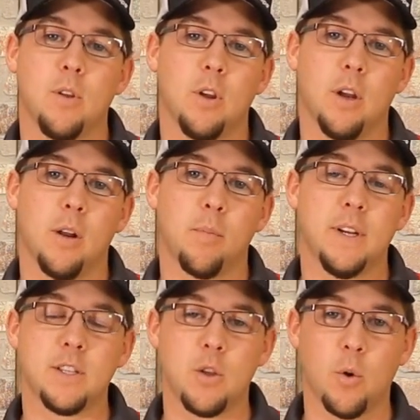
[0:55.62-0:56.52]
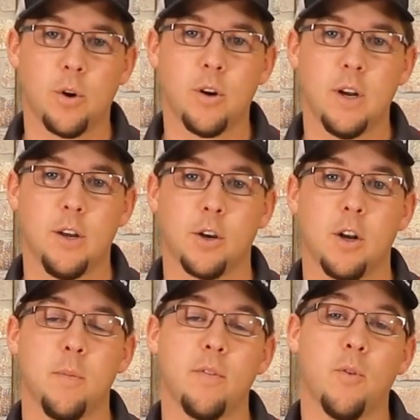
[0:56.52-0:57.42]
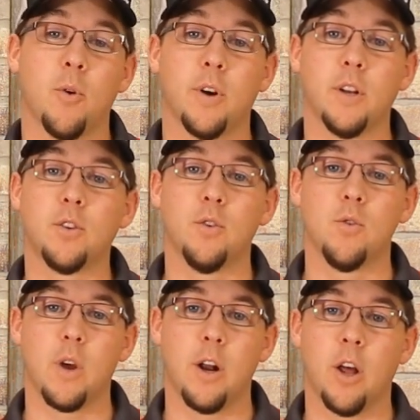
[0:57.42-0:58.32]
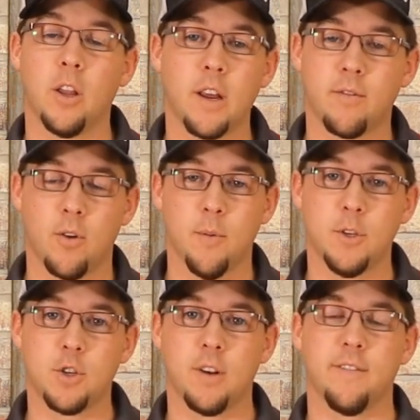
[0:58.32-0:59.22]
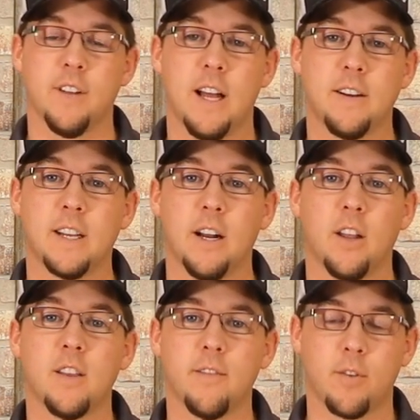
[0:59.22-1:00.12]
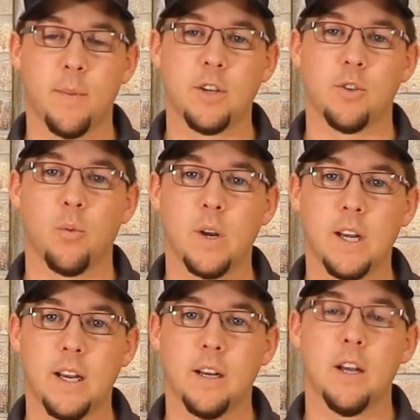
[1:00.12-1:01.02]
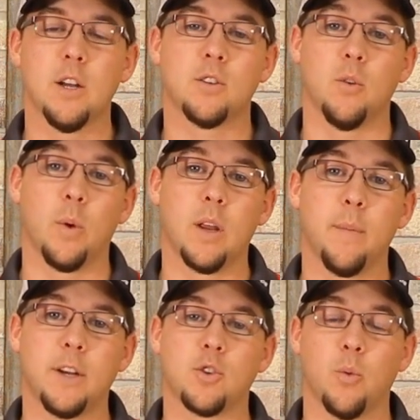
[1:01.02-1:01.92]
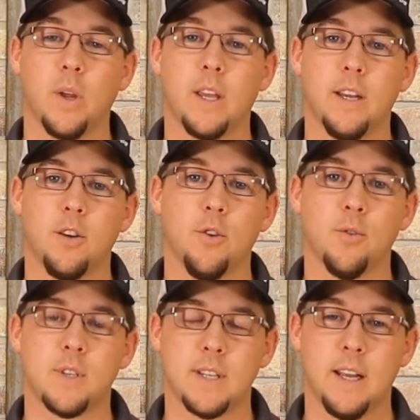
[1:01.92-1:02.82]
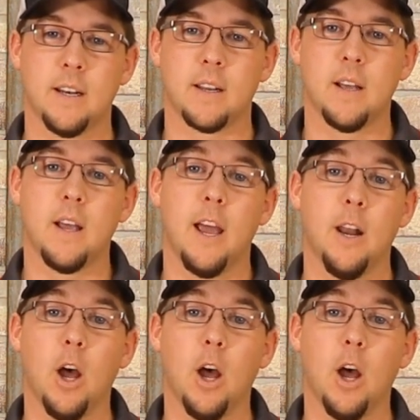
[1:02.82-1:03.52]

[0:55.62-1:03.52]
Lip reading: you're gonna place the order and you're gonna be forwarded to an online form that you can fill out to get all the information we need so that we can make sure we get you sent an